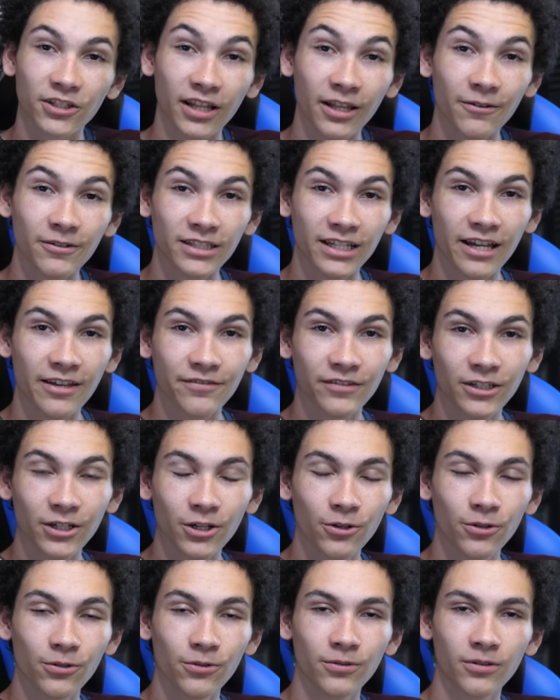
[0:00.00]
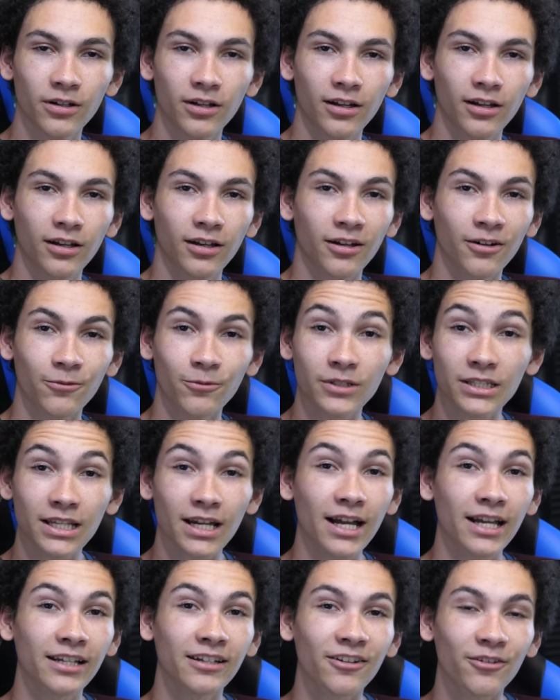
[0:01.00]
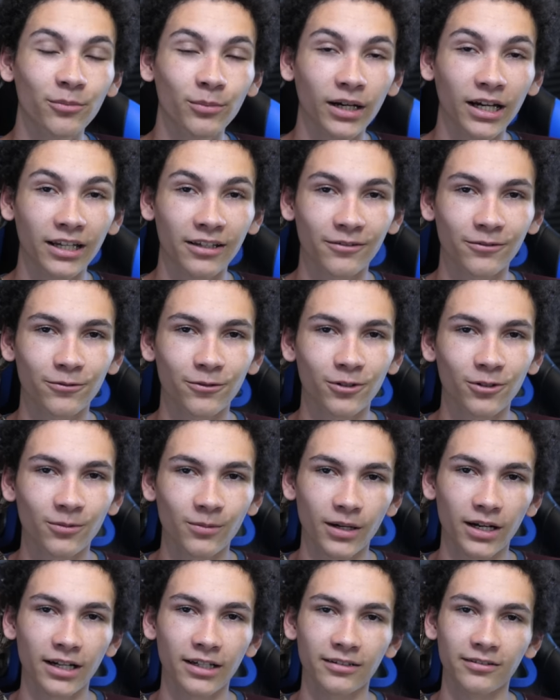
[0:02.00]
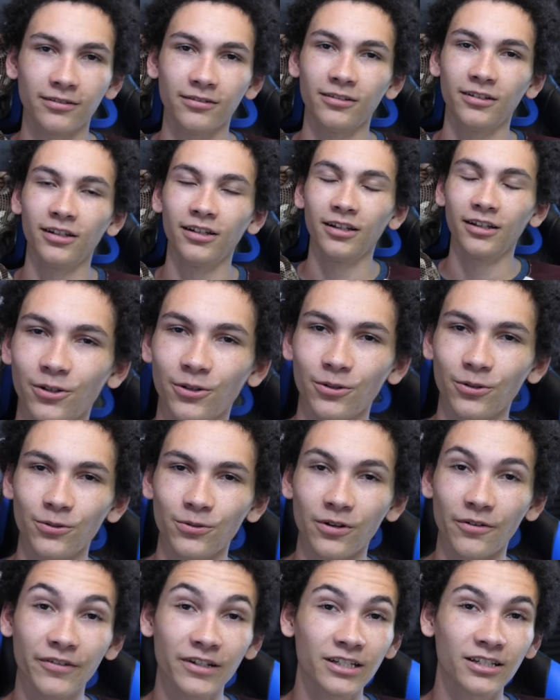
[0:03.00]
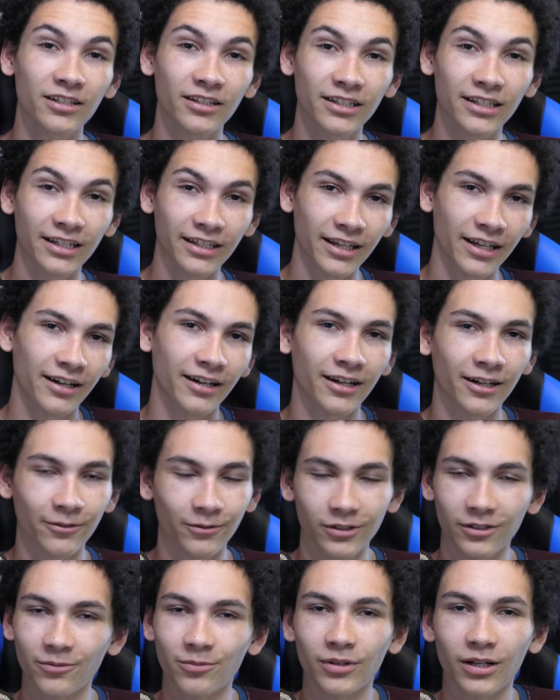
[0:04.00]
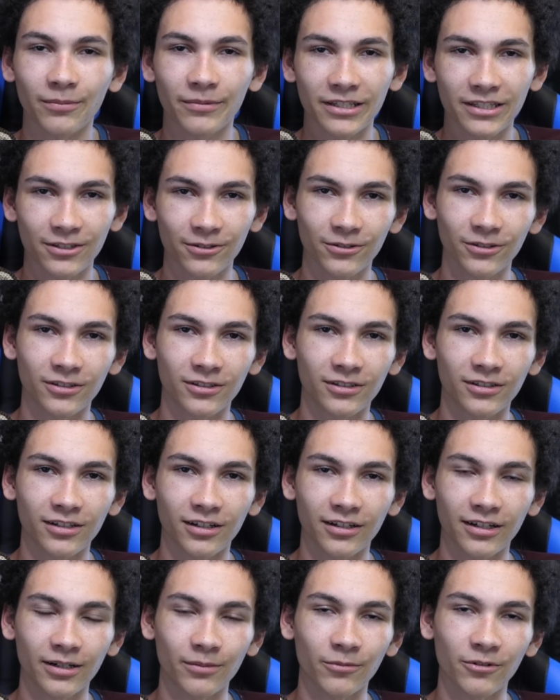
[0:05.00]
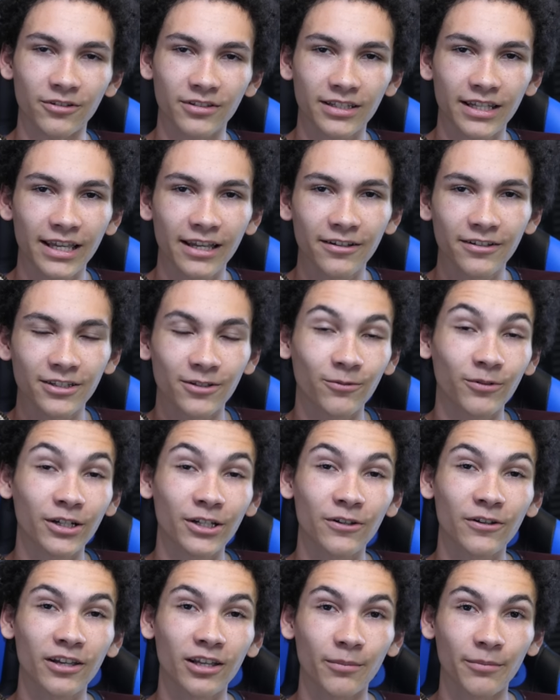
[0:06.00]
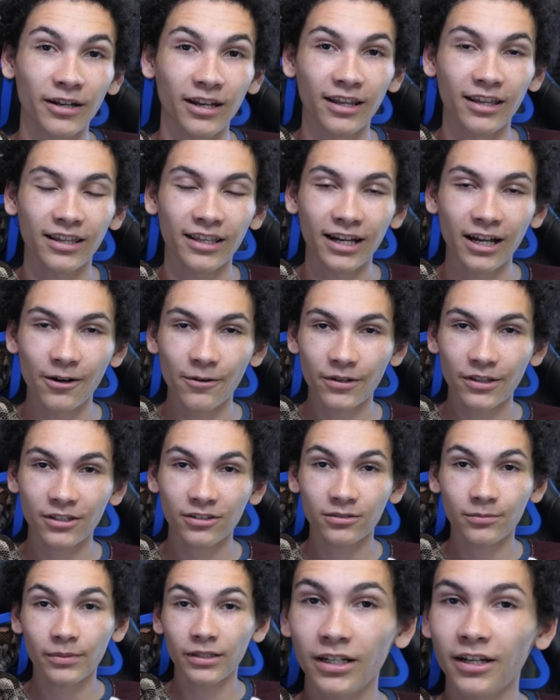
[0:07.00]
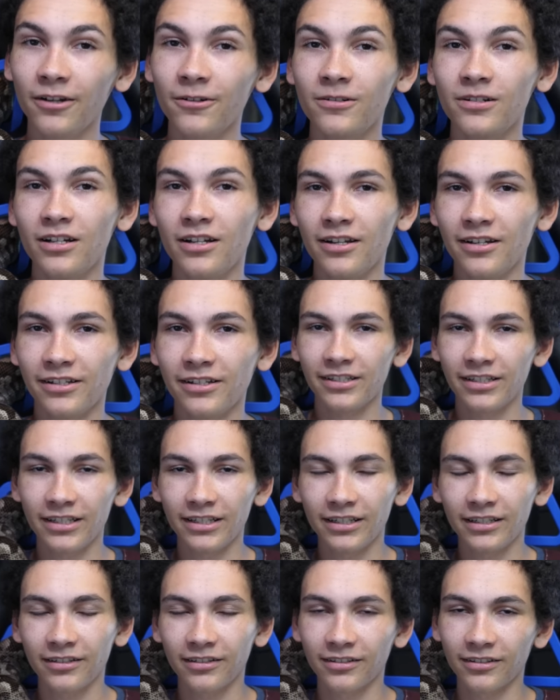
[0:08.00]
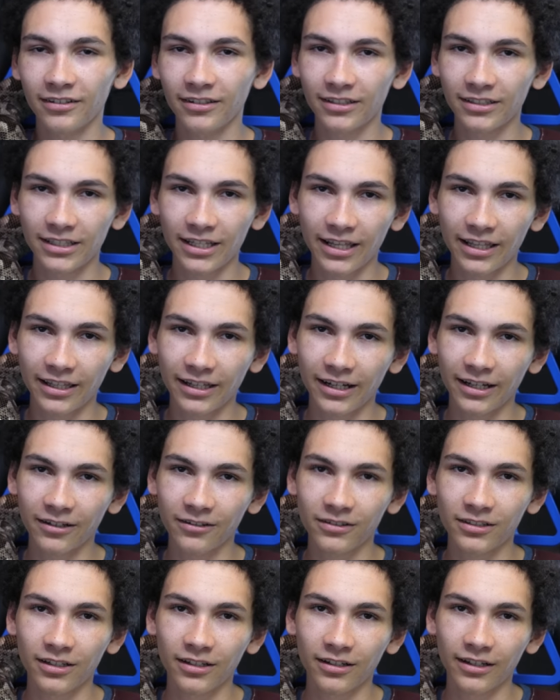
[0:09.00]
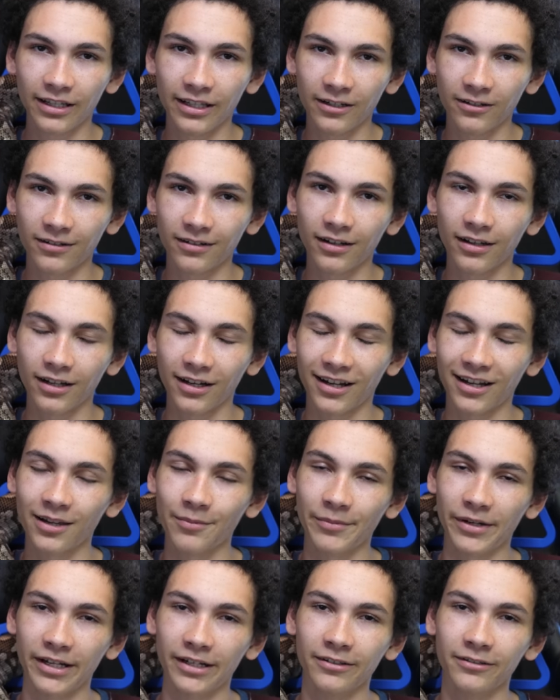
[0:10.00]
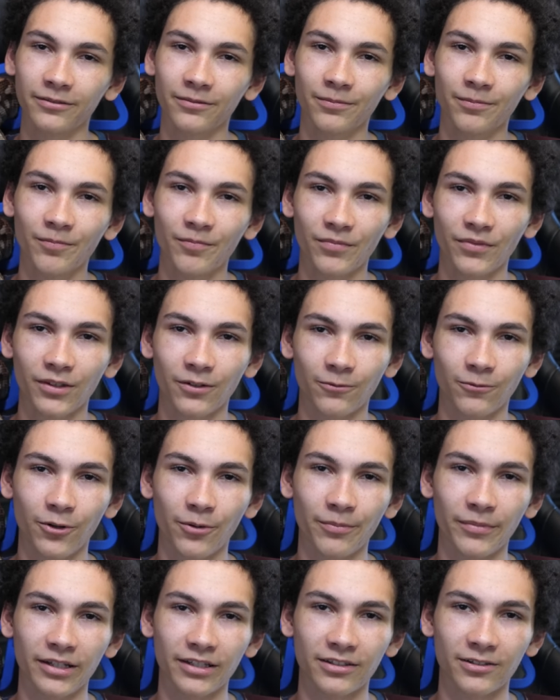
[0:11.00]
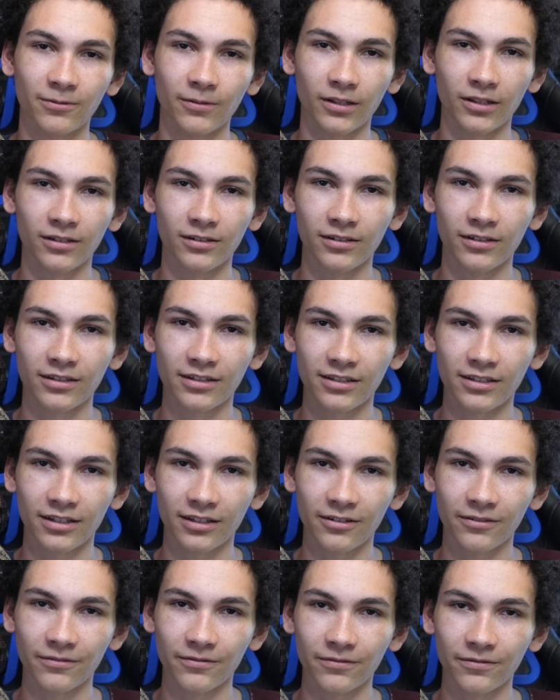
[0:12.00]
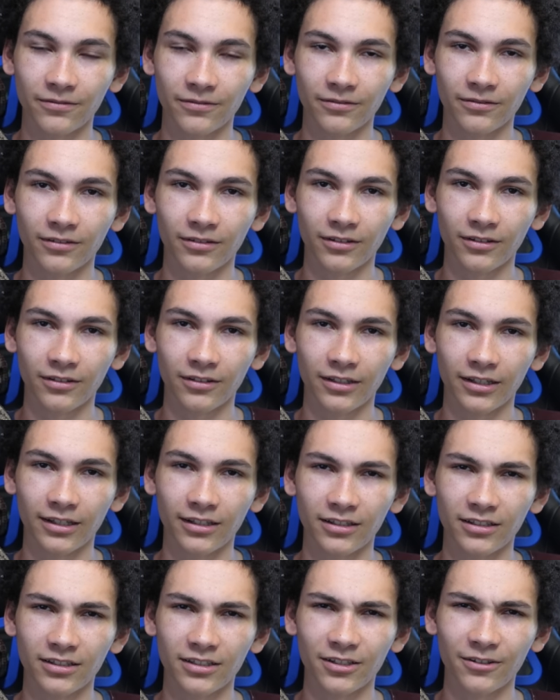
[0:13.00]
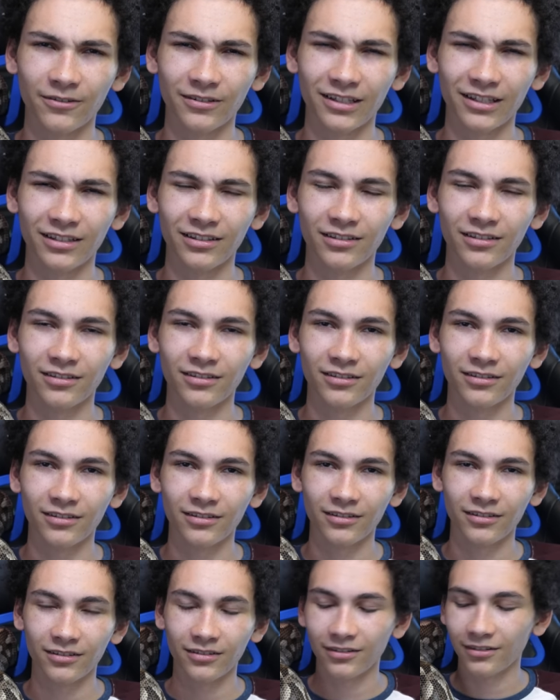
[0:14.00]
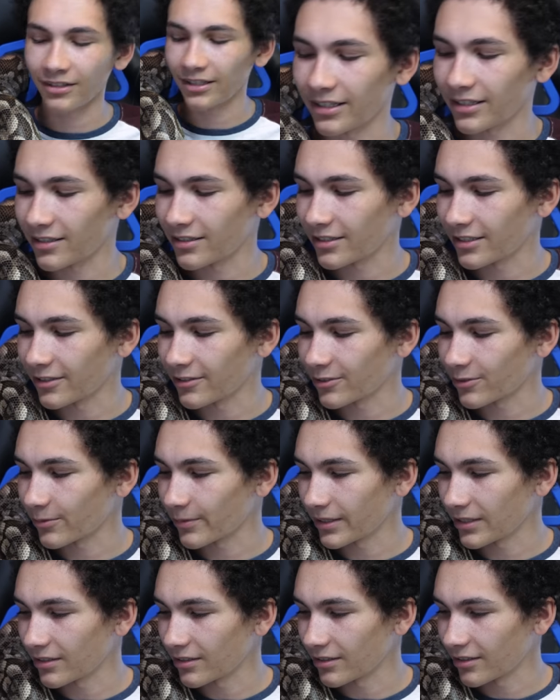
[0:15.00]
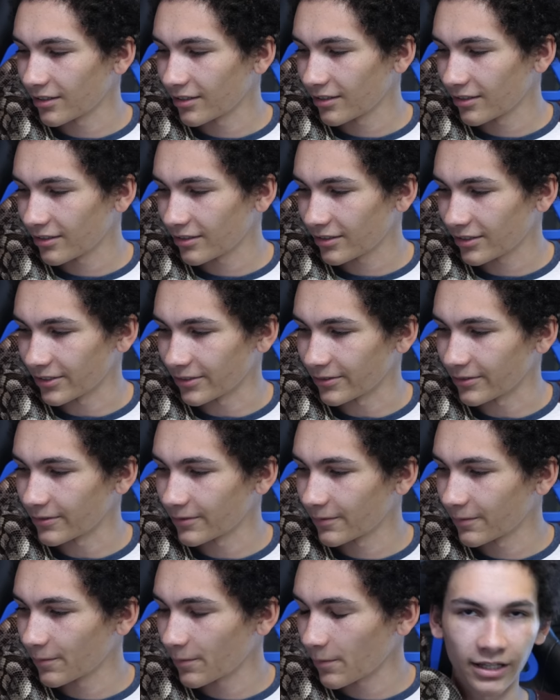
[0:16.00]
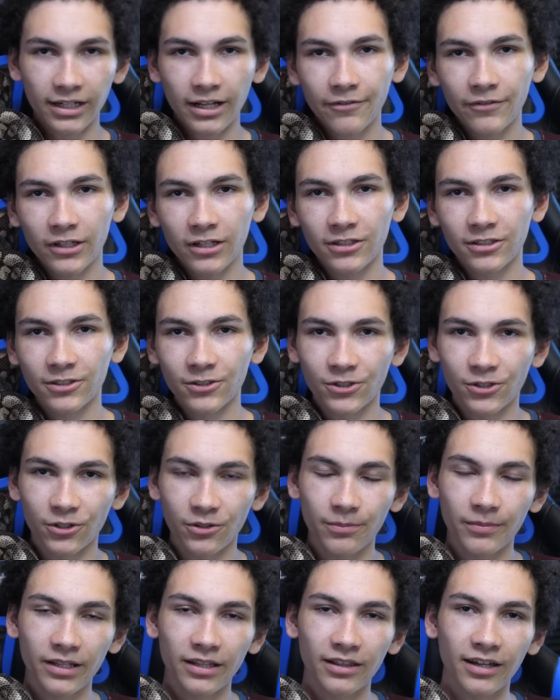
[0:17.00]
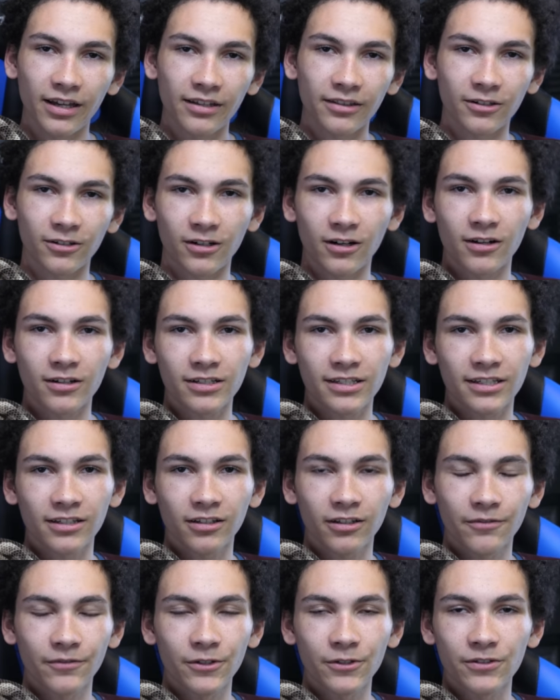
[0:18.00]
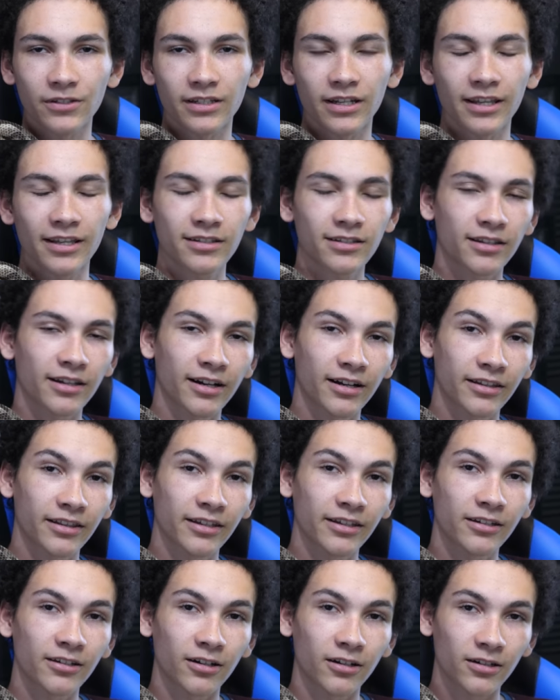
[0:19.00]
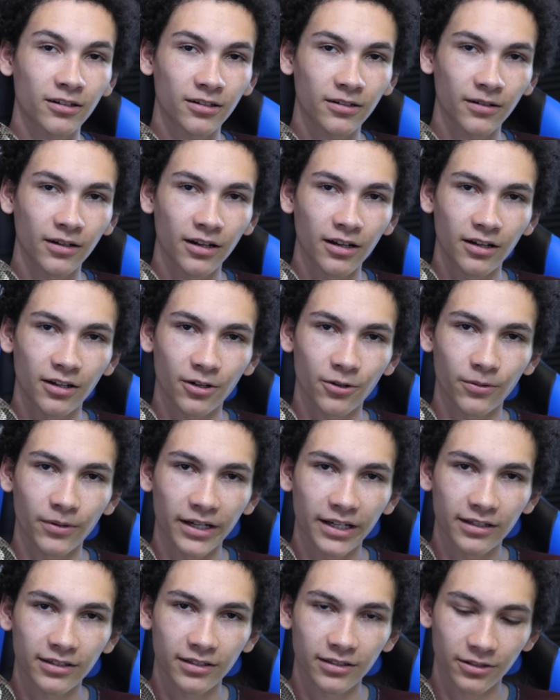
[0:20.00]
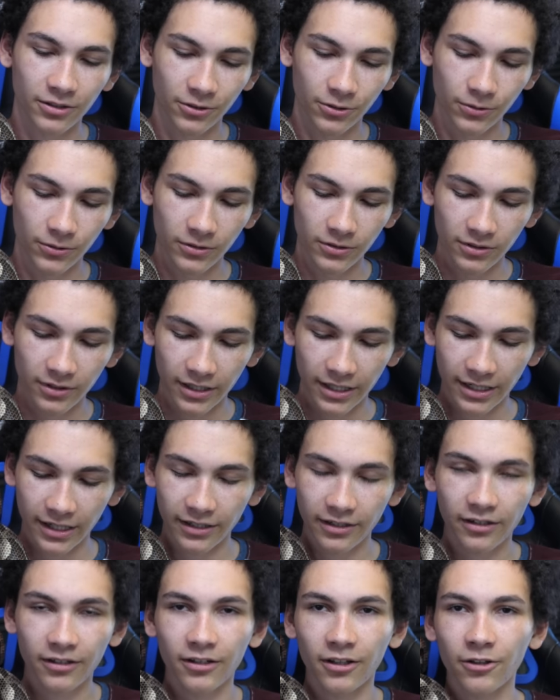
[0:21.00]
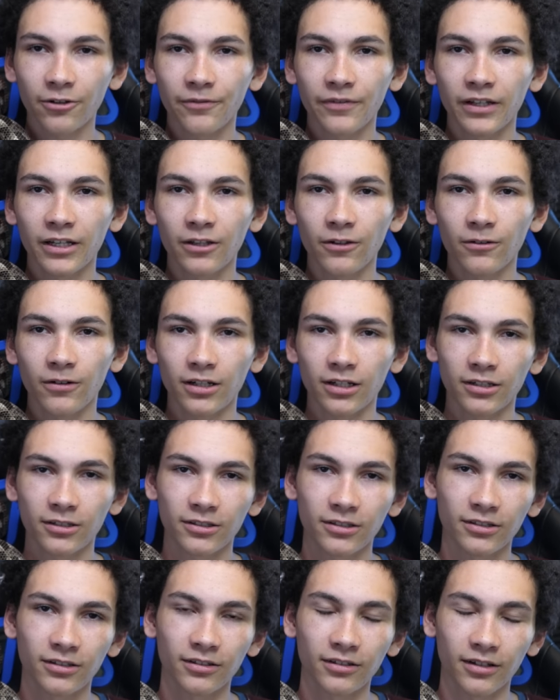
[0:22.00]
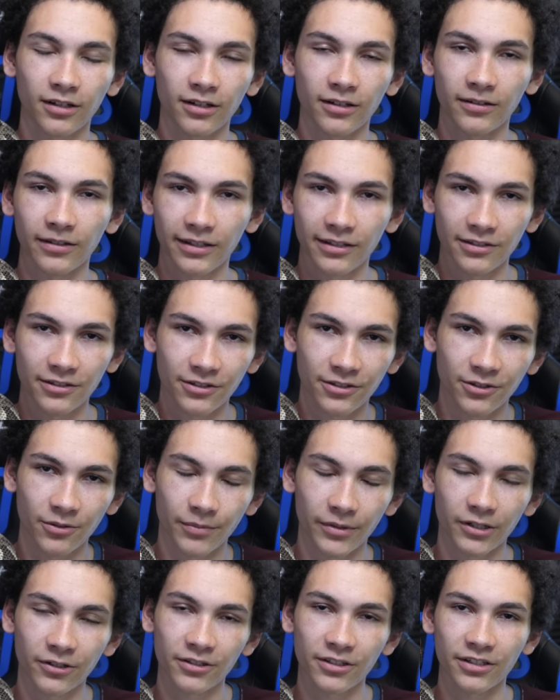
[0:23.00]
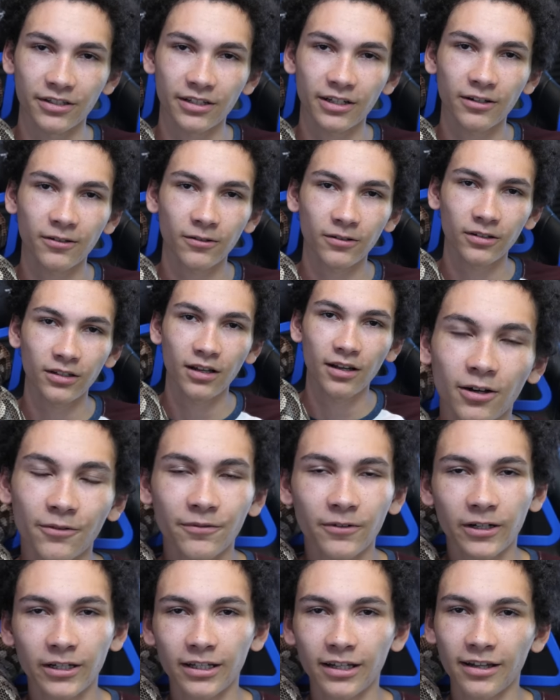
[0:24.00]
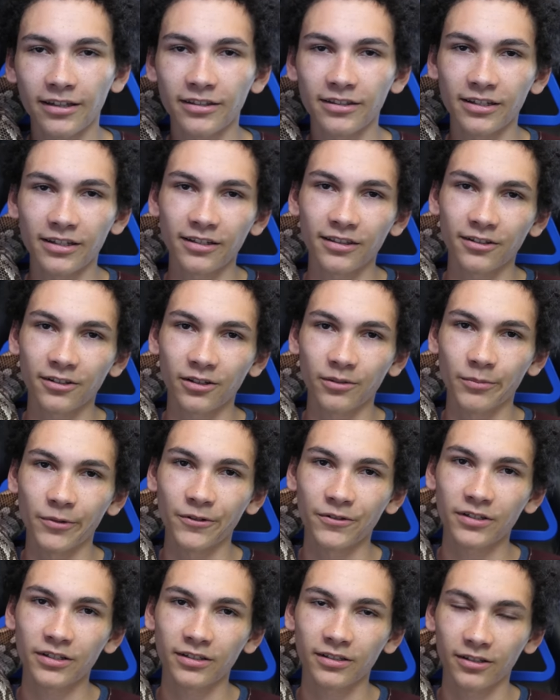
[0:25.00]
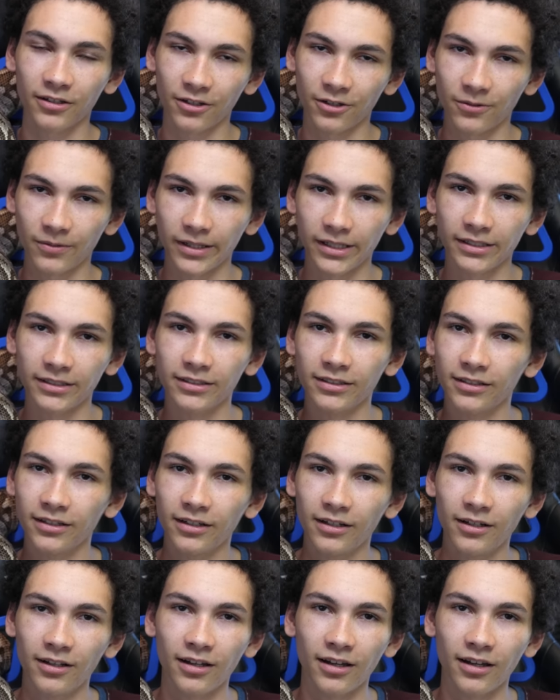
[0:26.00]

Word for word: So that was Ivy who was kind of mine for a while, who eventually, yeah, I would have probably sold her on Emerald Scales and when you could have been hanging out with her, but no, she is hanging out here and I am now roommates with her instead of the custodian that sounds weird too. And Ivy also showed me that there are still a few snakes that I think are quite cool. And I did another video on her uh, and just Dumeril's in general of why I think they're the most underrated